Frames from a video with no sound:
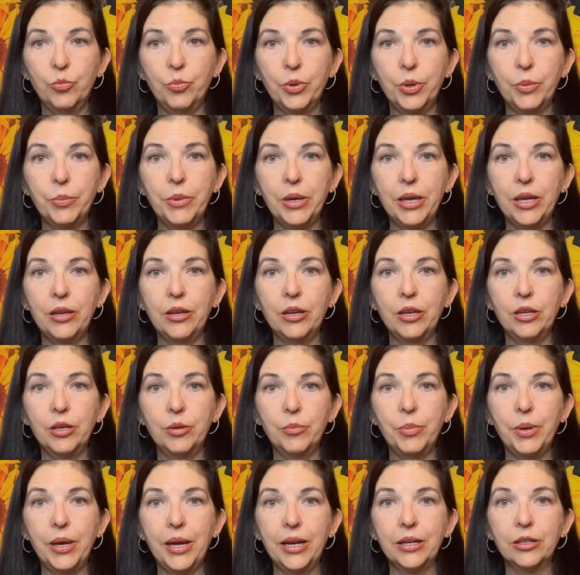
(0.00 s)
but may
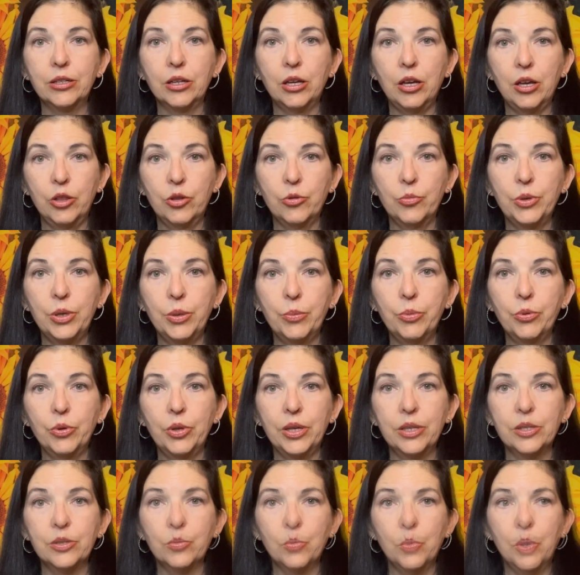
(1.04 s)
impact other people
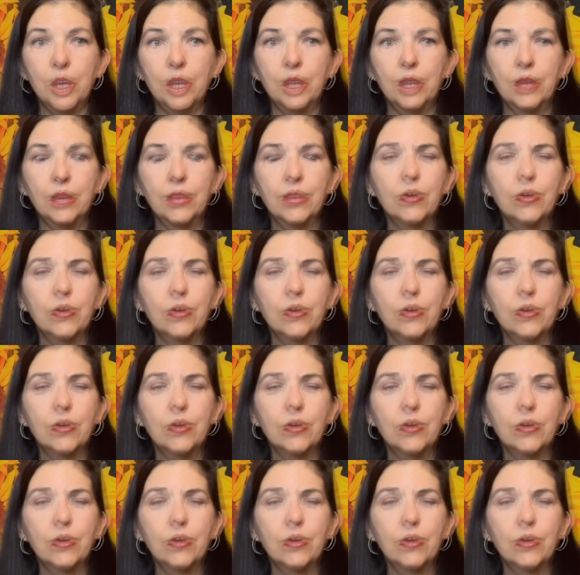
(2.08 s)
as well.